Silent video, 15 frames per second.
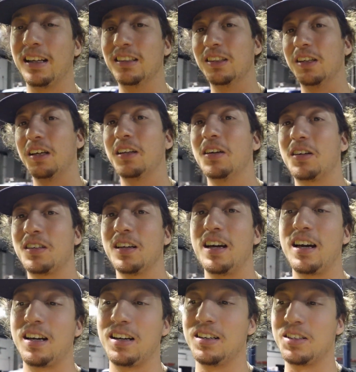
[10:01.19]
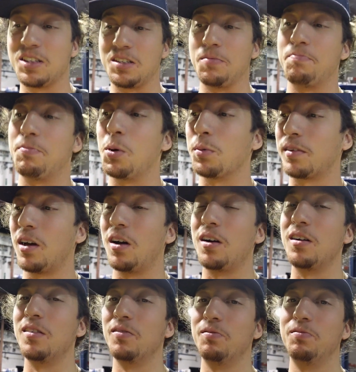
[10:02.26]
literally looks like just a
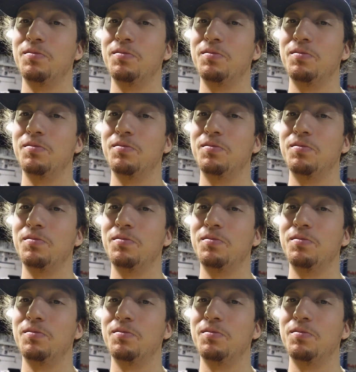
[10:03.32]
bolt-on